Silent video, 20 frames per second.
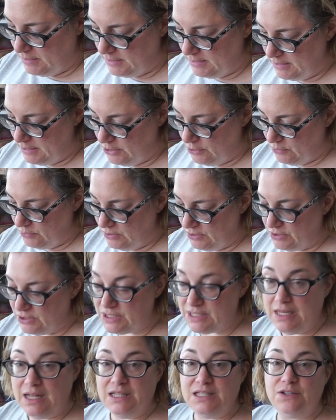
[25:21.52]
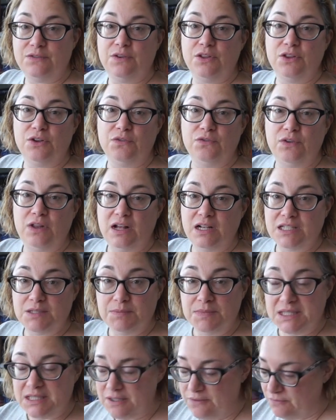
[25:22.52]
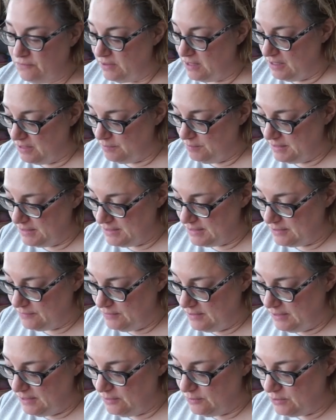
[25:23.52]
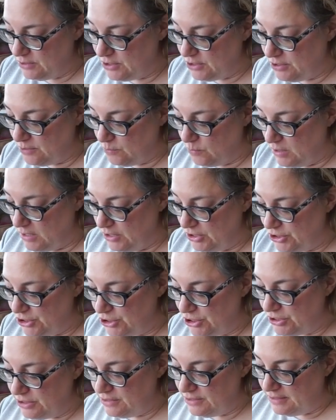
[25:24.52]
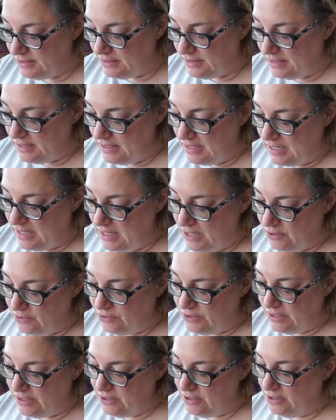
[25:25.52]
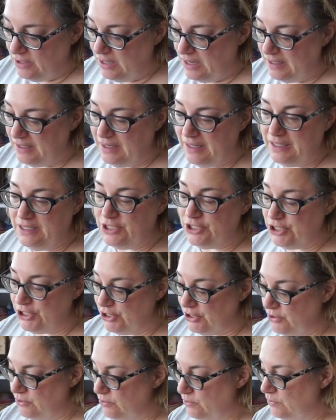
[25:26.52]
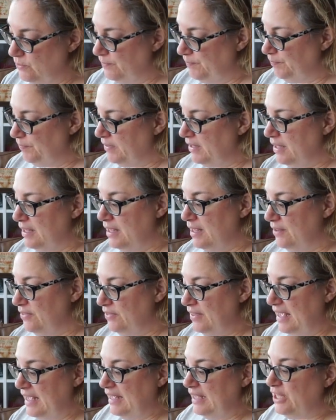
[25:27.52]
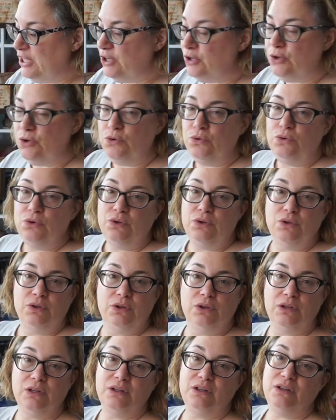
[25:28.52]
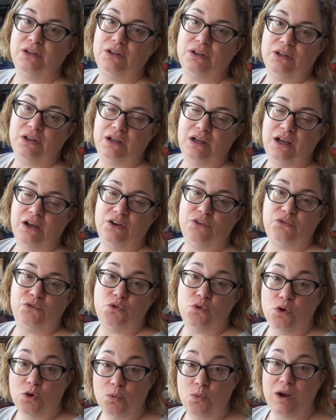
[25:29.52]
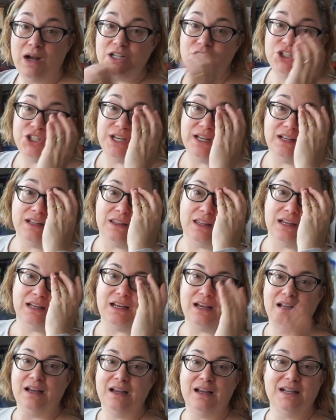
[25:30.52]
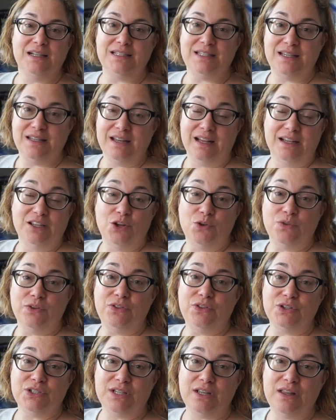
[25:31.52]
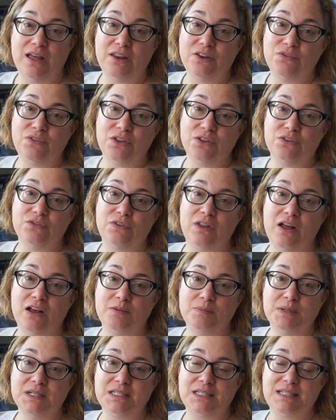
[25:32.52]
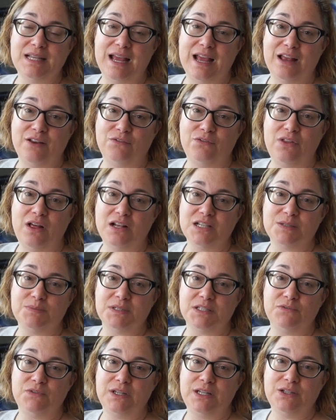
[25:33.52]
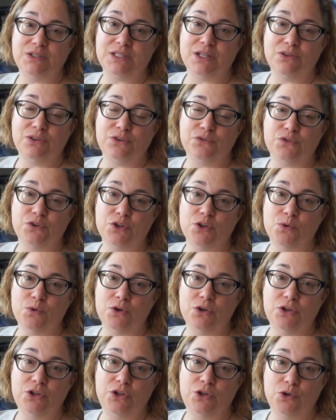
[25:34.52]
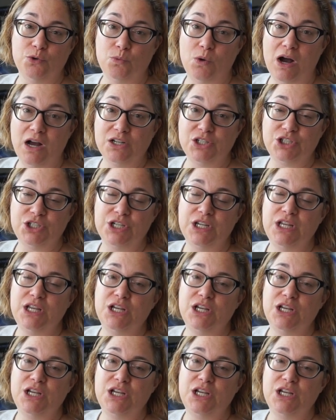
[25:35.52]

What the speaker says: because I know that there's lots of other Flossmas and Blogmas videos to watch out there. I'd like to thank you for watching. Like I said, I know that there's a lot of other Vlogmas and Flossmas videos out there for you to watch,